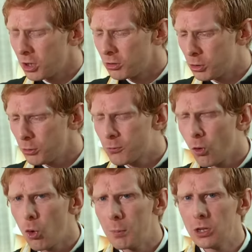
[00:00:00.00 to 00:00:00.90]
Do you
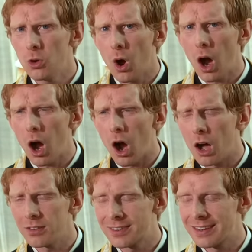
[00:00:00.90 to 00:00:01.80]
form in your
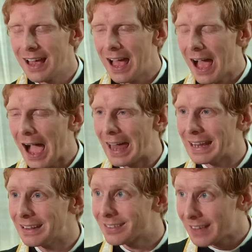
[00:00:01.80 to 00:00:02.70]
heart an
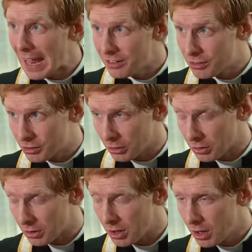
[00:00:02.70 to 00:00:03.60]

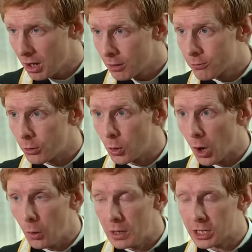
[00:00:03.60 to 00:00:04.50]
intention for
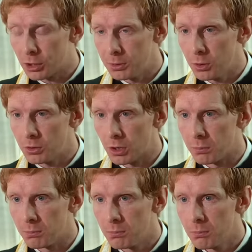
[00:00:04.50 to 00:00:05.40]
your Holy Communion?